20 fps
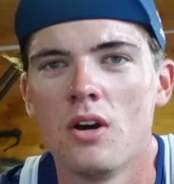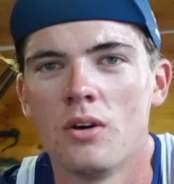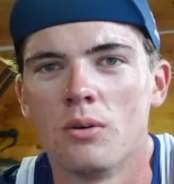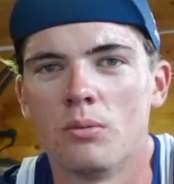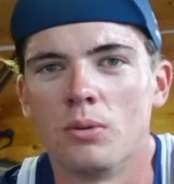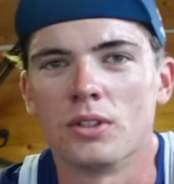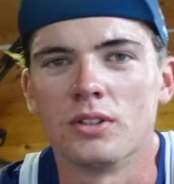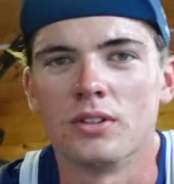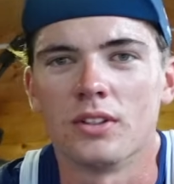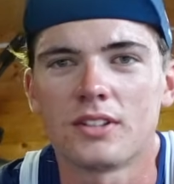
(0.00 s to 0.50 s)

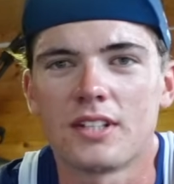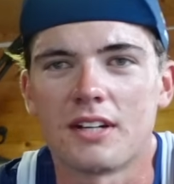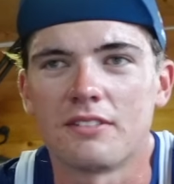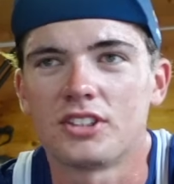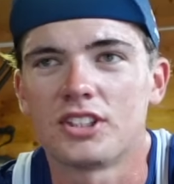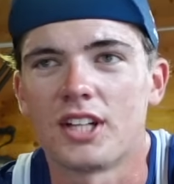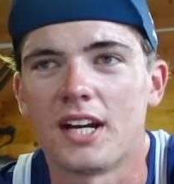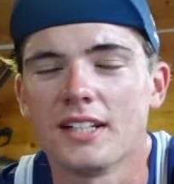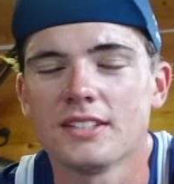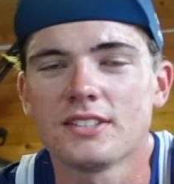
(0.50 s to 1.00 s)
would not have
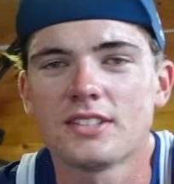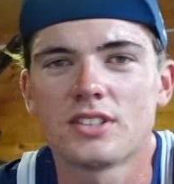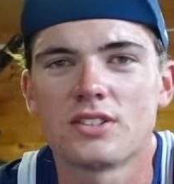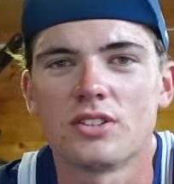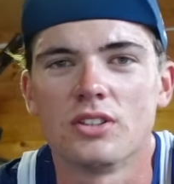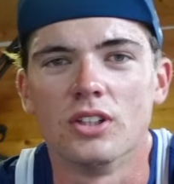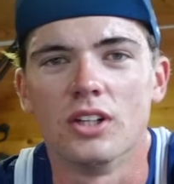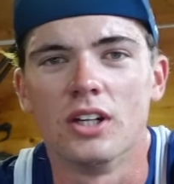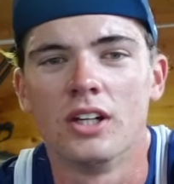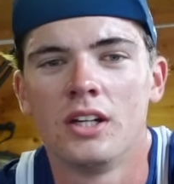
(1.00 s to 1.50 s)
chance
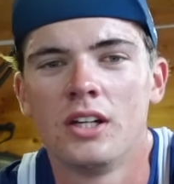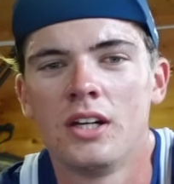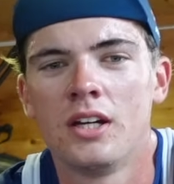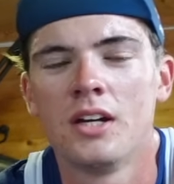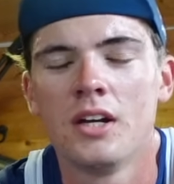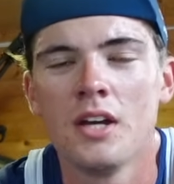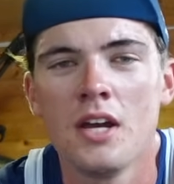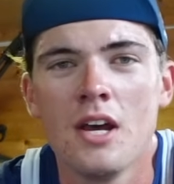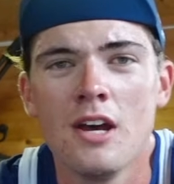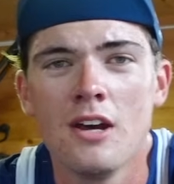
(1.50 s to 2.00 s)
to
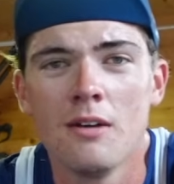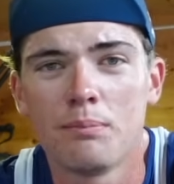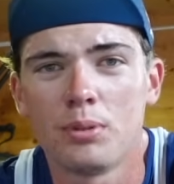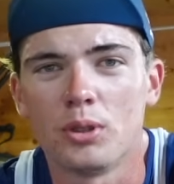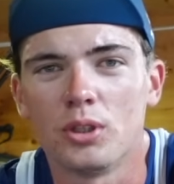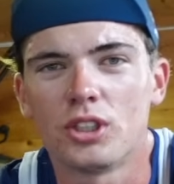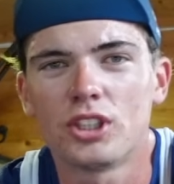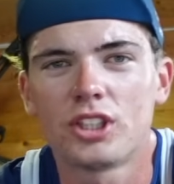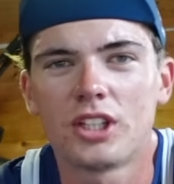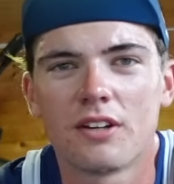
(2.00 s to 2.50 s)

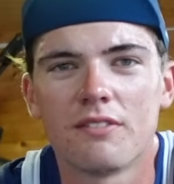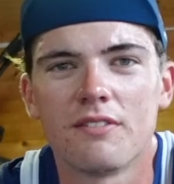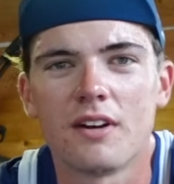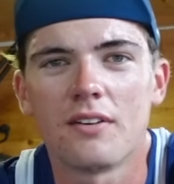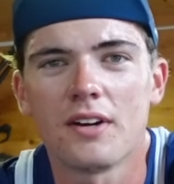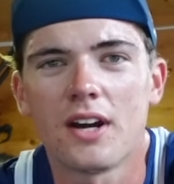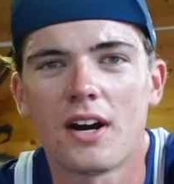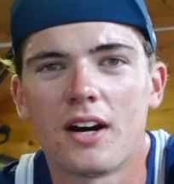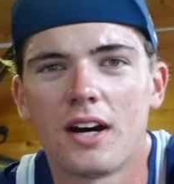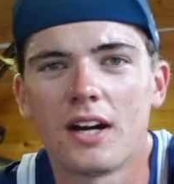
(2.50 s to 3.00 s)
push
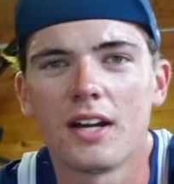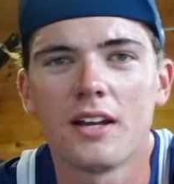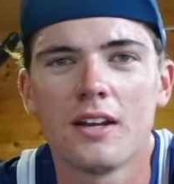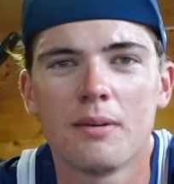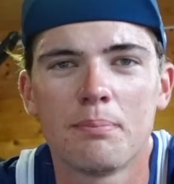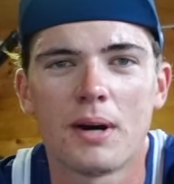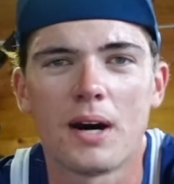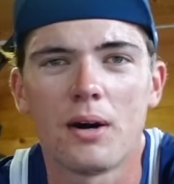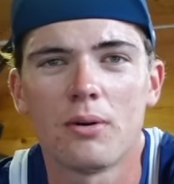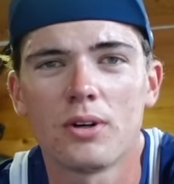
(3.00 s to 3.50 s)
very high
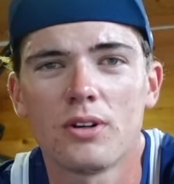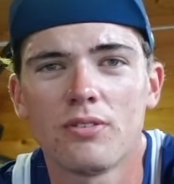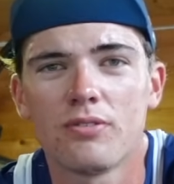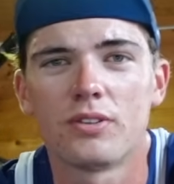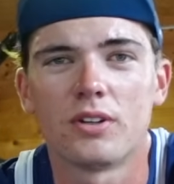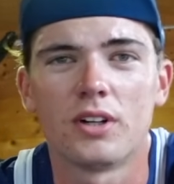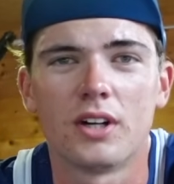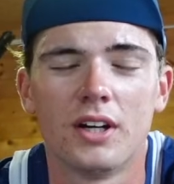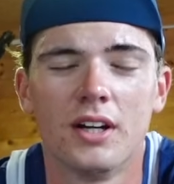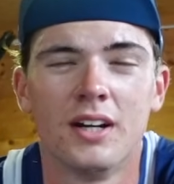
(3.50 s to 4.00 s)
power
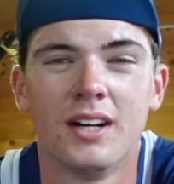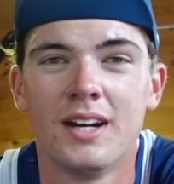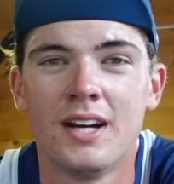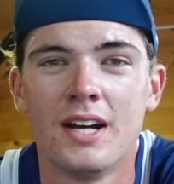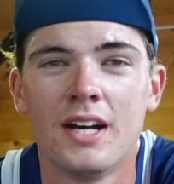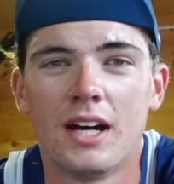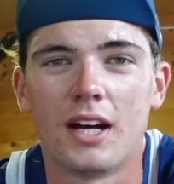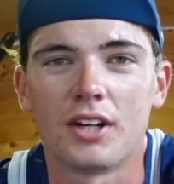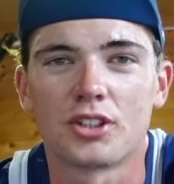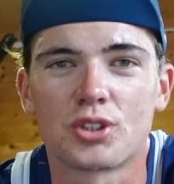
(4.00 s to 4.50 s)
for
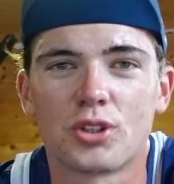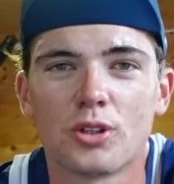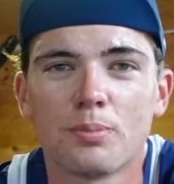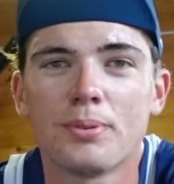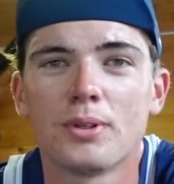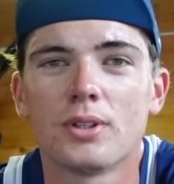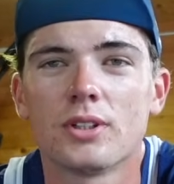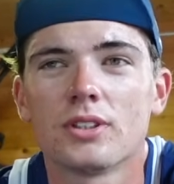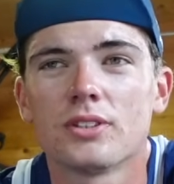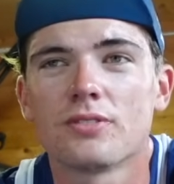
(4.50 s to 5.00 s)
a short
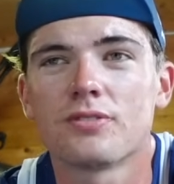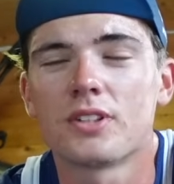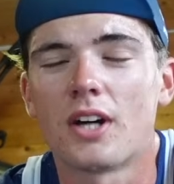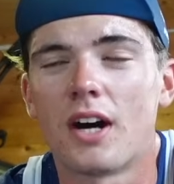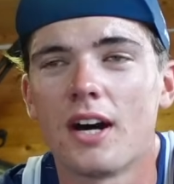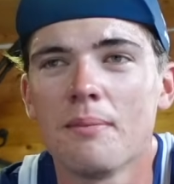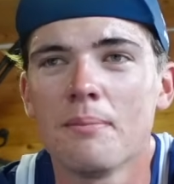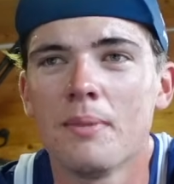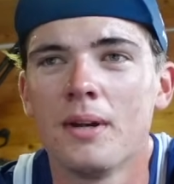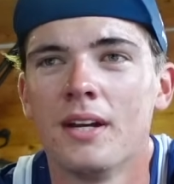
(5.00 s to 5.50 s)
period of
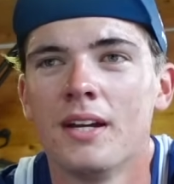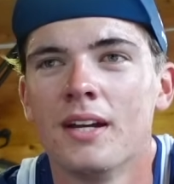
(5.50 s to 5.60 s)
time,